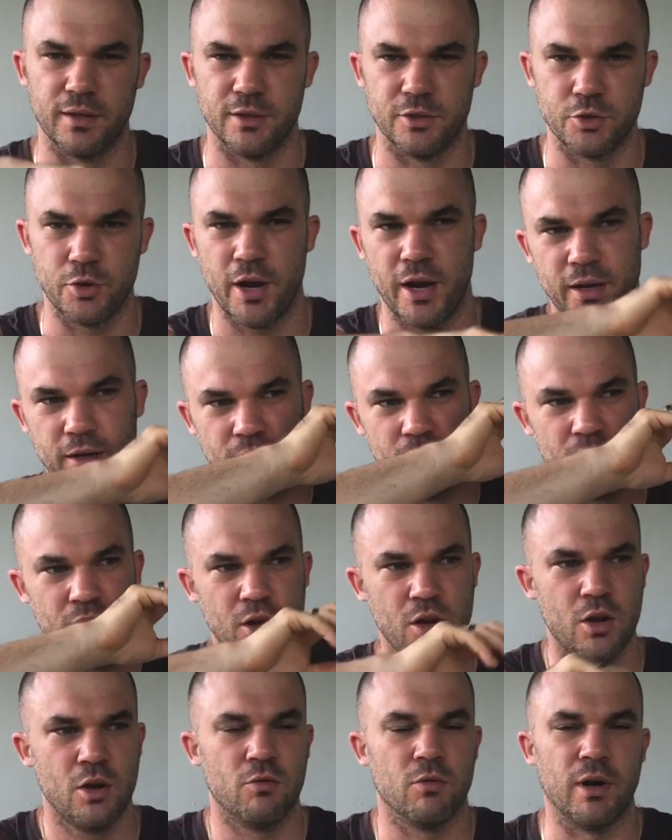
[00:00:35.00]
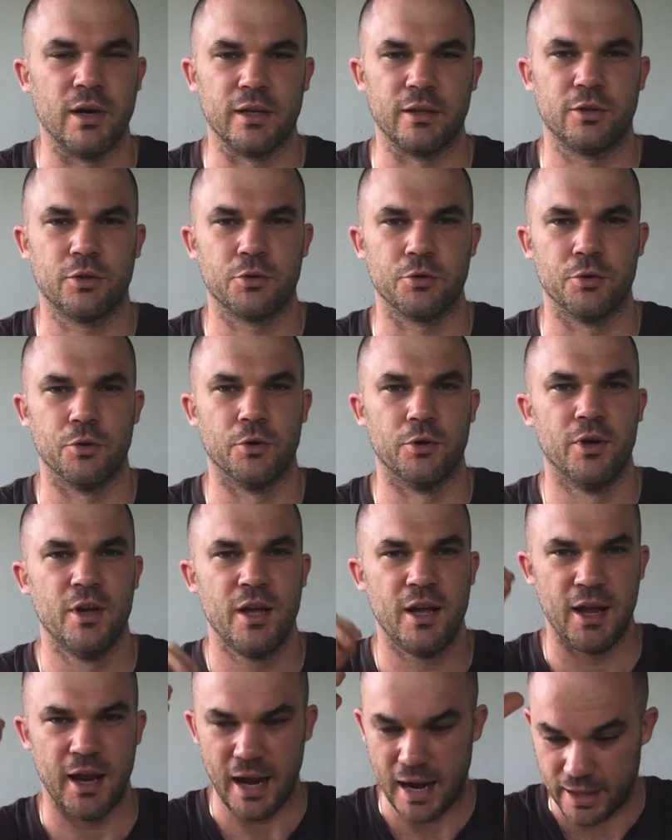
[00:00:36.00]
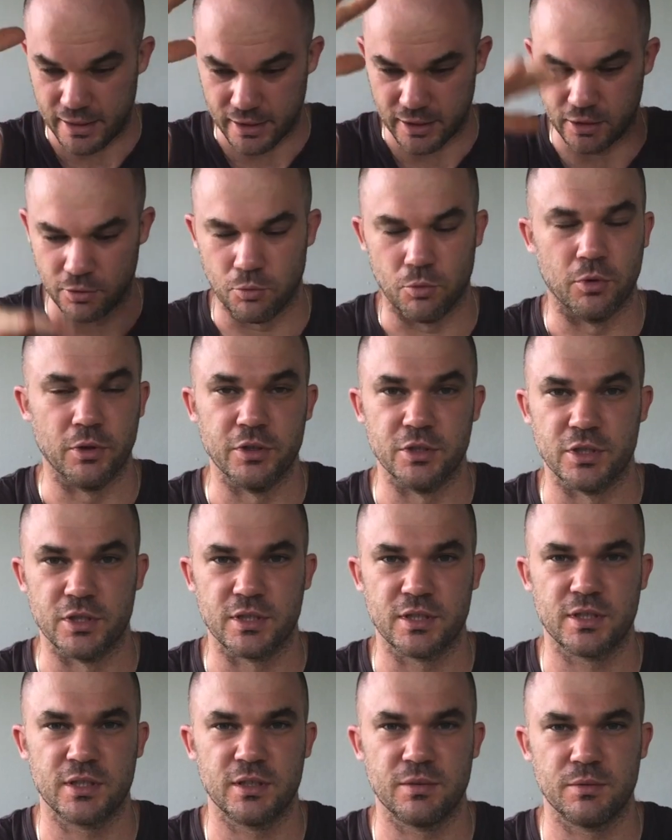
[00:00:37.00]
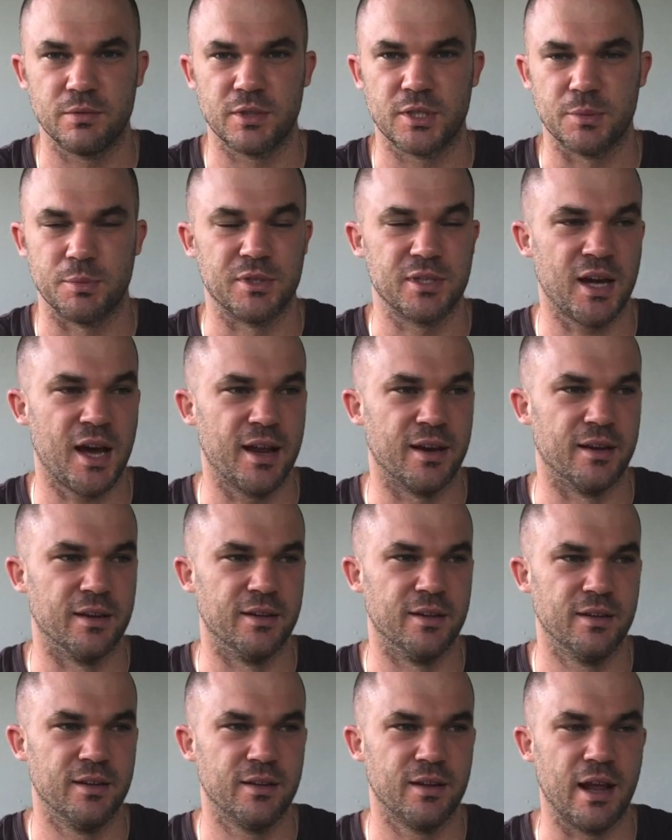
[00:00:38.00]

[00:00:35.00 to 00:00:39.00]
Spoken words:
drain, running through, and then the water just subsided.